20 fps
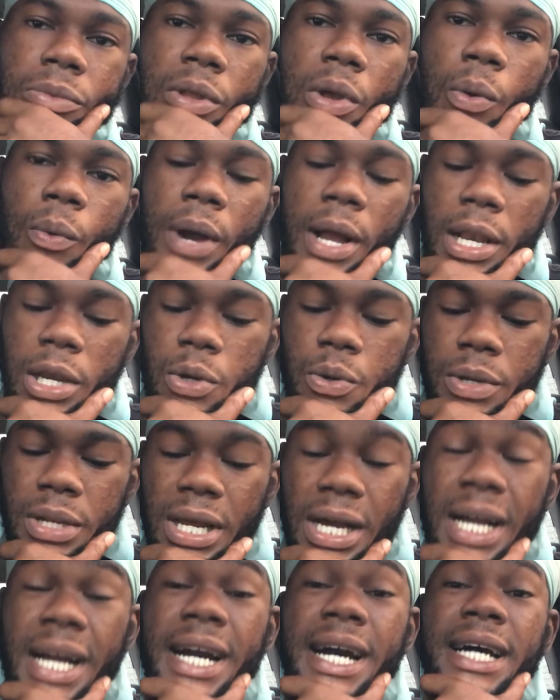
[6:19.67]
While doing
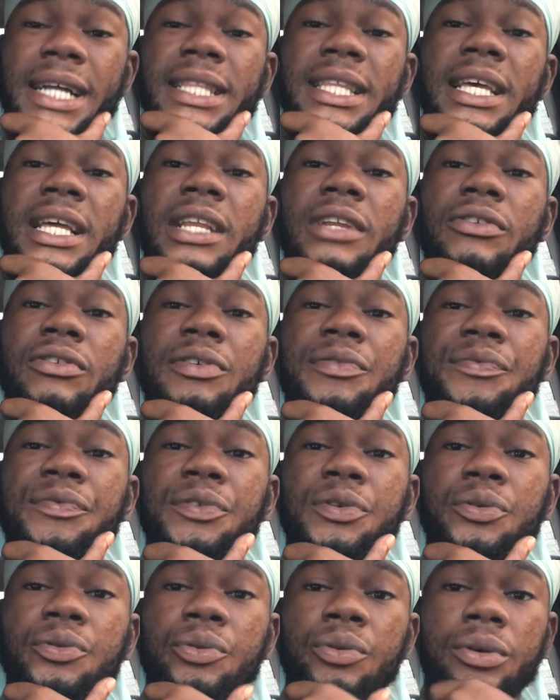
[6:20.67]
a Kartel
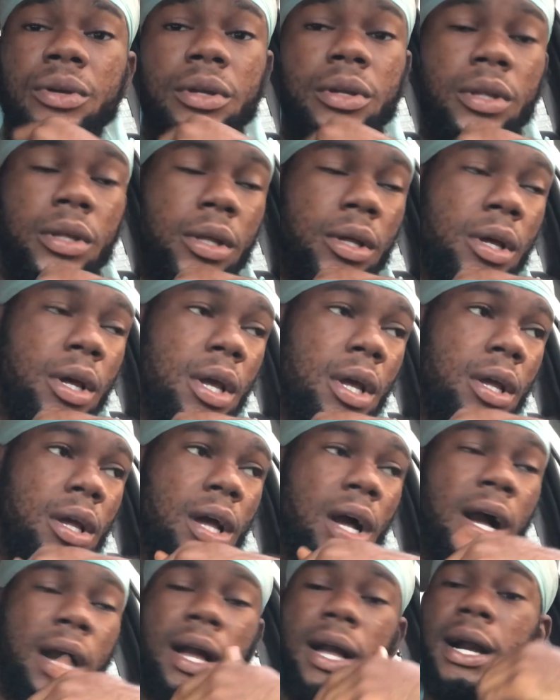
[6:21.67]
review
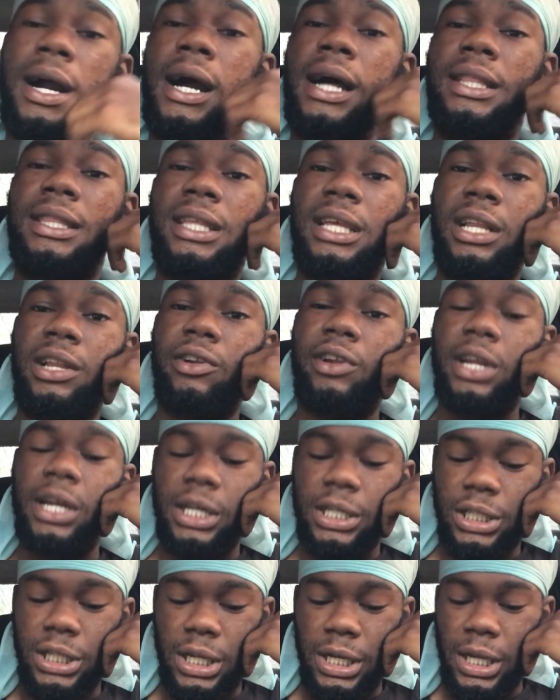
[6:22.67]
a Kartel
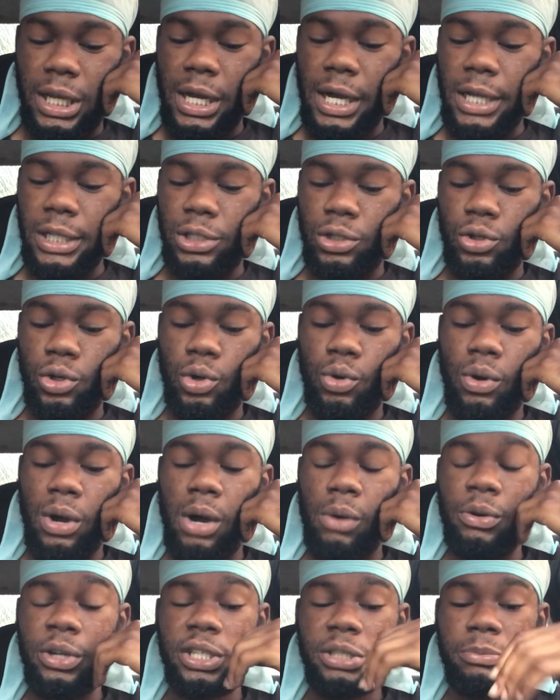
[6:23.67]
reaction. Because you don't know
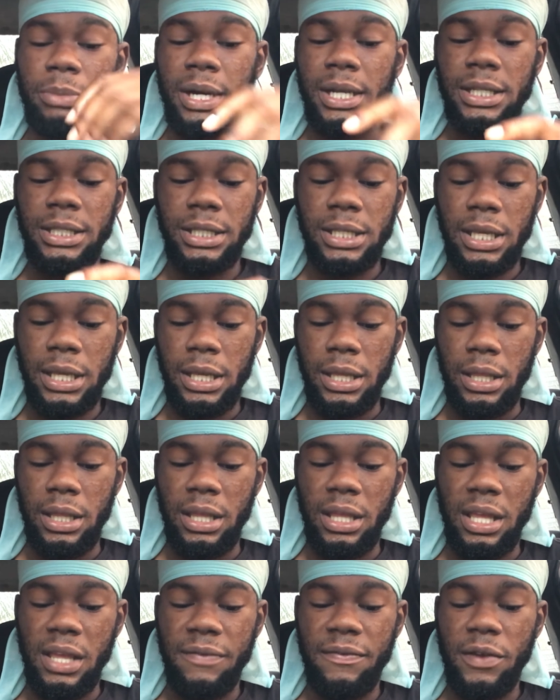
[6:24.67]
how man say,
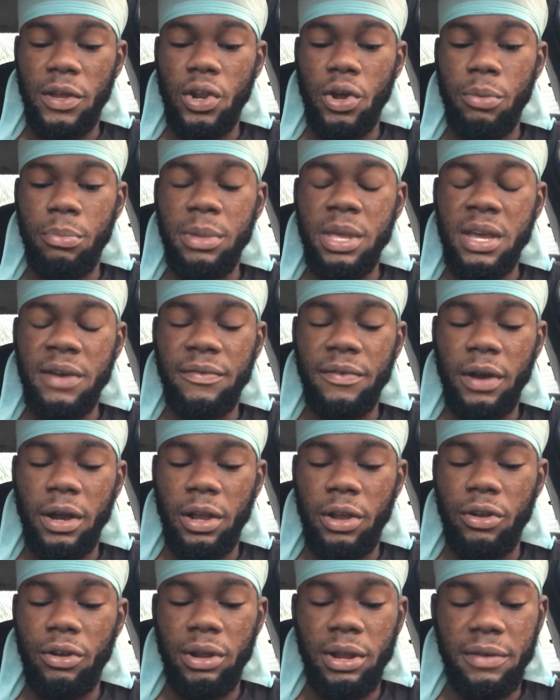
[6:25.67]
if you not behave a
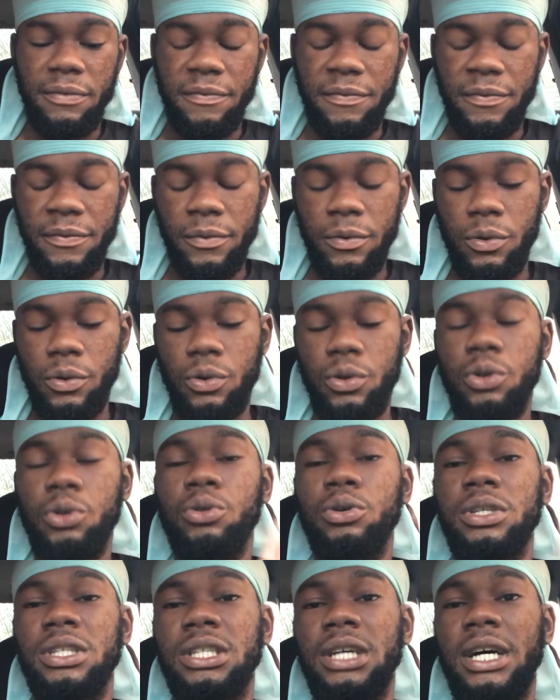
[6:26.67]
grave. You don't
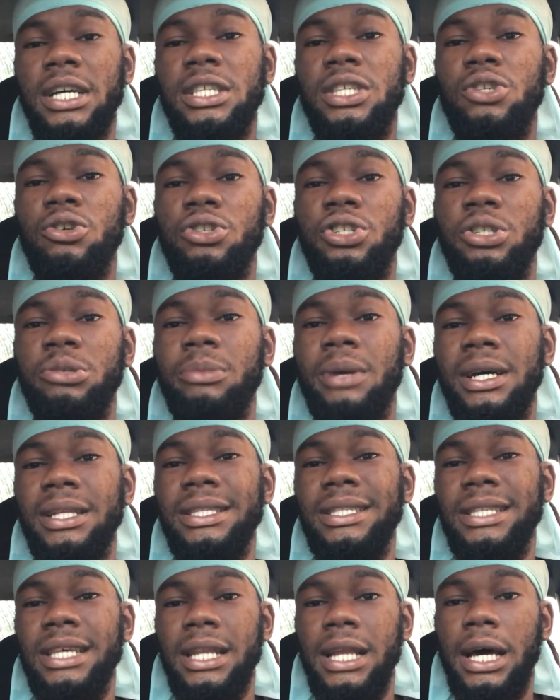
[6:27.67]
know how such man
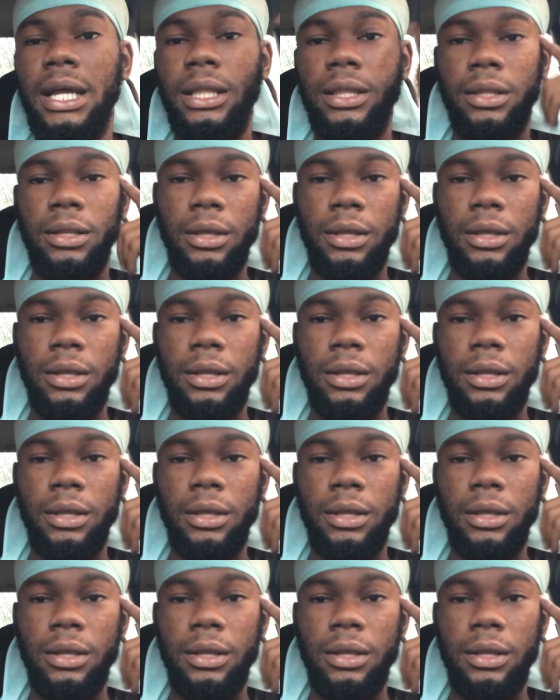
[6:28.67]
say that.